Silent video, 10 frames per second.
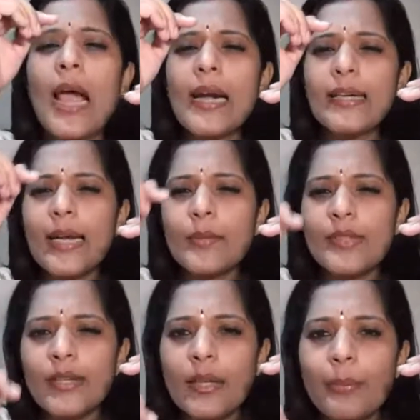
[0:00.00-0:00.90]
At
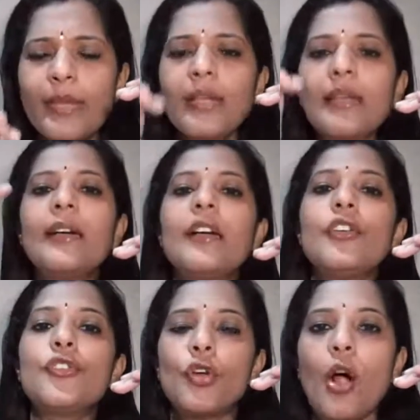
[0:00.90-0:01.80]
times, there can be a
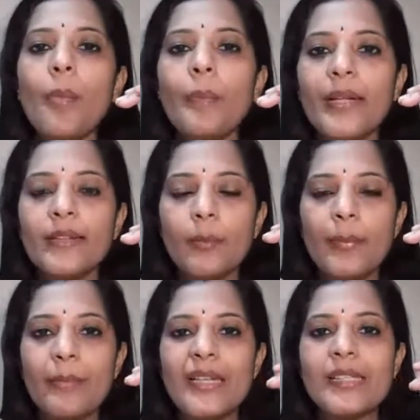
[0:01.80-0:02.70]
little drop in the
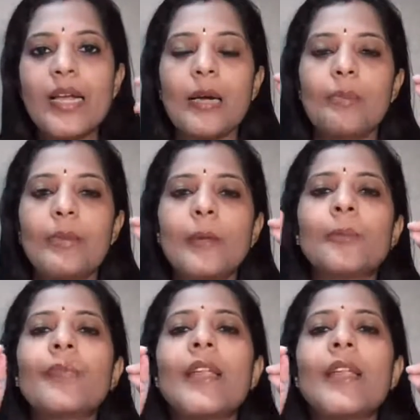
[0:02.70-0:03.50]
baby's heartbeat.